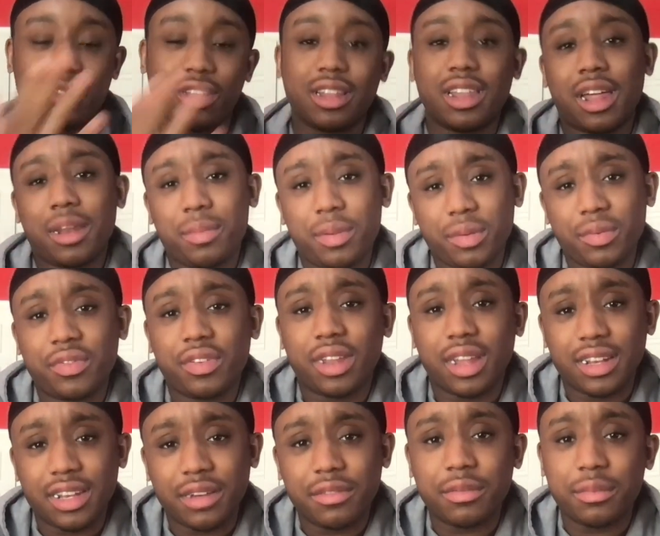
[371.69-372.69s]
a lot of people feel
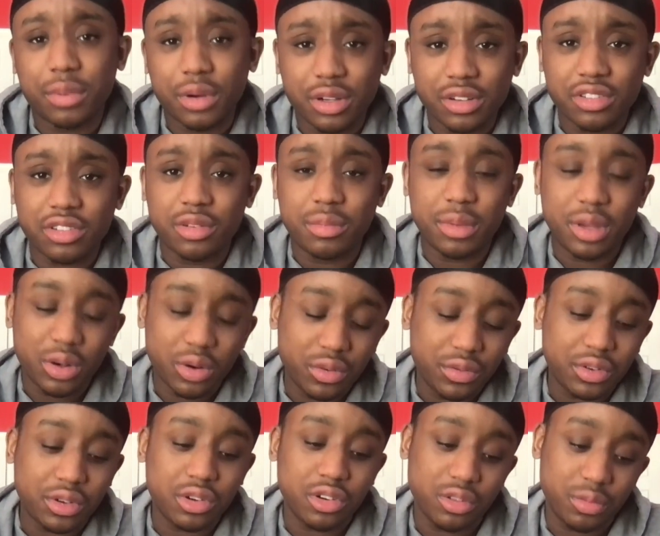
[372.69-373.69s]
like Devin Booker should have made
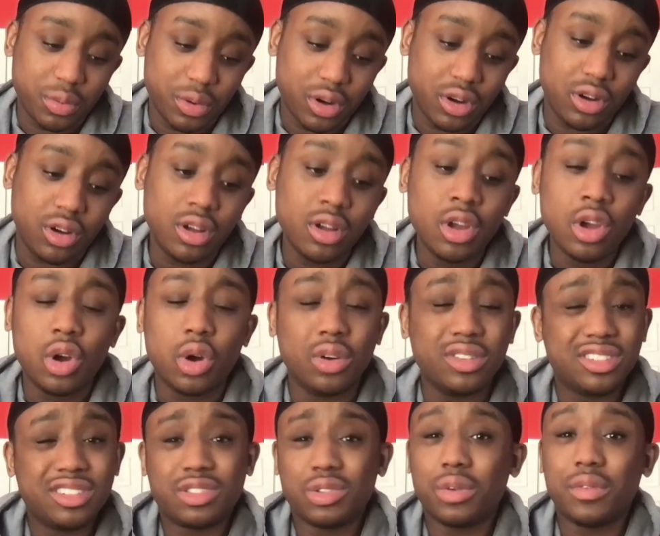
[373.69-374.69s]
over Chris Paul or
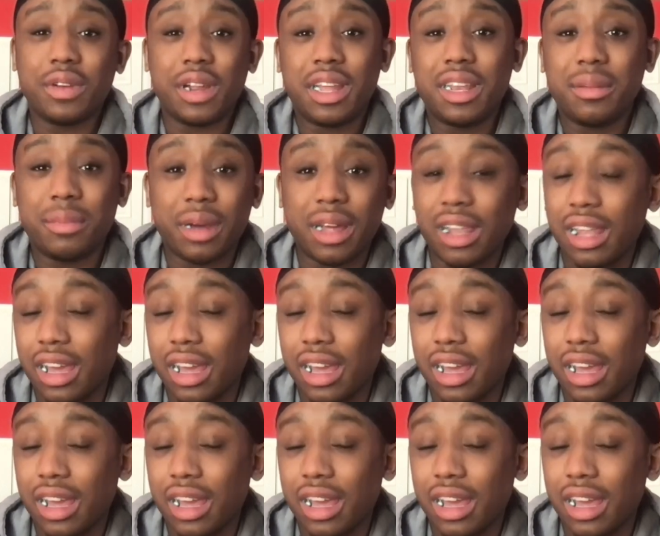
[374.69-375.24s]
just over anybody.